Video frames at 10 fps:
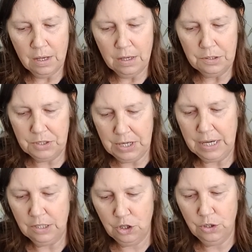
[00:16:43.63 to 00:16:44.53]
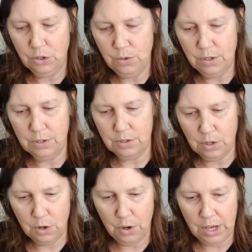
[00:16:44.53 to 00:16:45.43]
start to do this
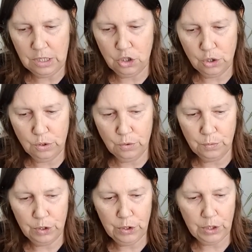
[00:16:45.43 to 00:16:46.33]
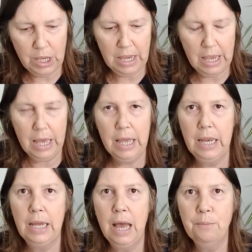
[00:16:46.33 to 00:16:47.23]
internal work here
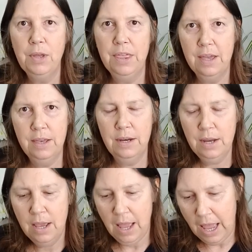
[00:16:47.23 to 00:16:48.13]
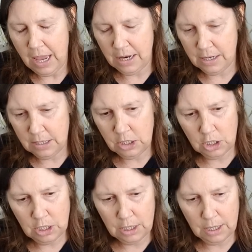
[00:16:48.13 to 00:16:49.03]
and come within and